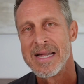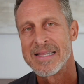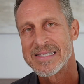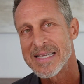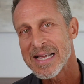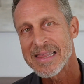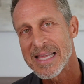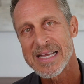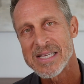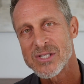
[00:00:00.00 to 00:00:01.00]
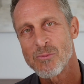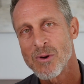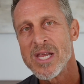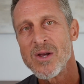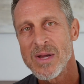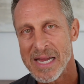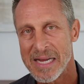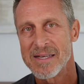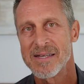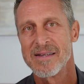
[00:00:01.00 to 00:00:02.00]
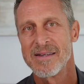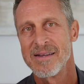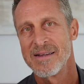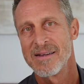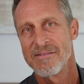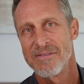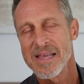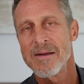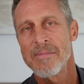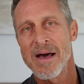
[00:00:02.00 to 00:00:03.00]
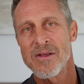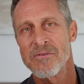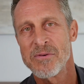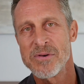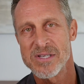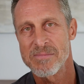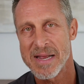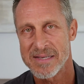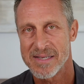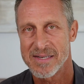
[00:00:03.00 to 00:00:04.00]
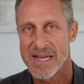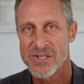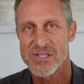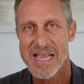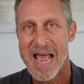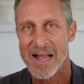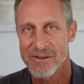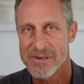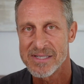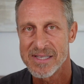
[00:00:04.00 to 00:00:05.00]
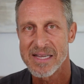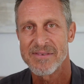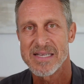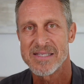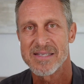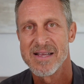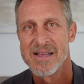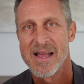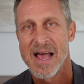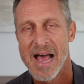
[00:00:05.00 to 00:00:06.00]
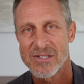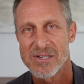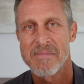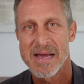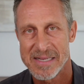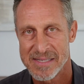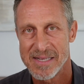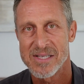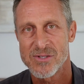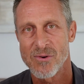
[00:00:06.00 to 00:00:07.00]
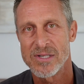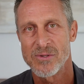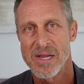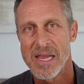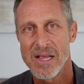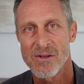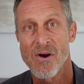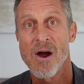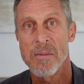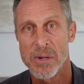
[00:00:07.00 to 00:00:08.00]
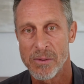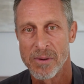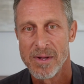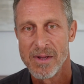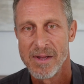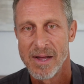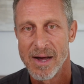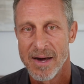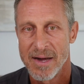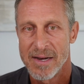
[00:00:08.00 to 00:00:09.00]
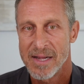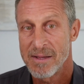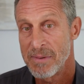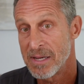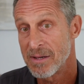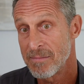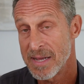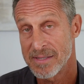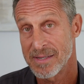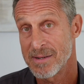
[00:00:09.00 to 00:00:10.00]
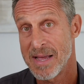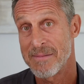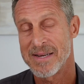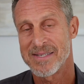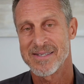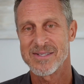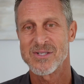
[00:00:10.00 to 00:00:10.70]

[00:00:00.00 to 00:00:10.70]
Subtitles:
The second thing is, when you eat, think about your food as medicine, not just calories. Think of it as actually medicine that's going to heal or harm you. And it can be good medicine or bad medicine.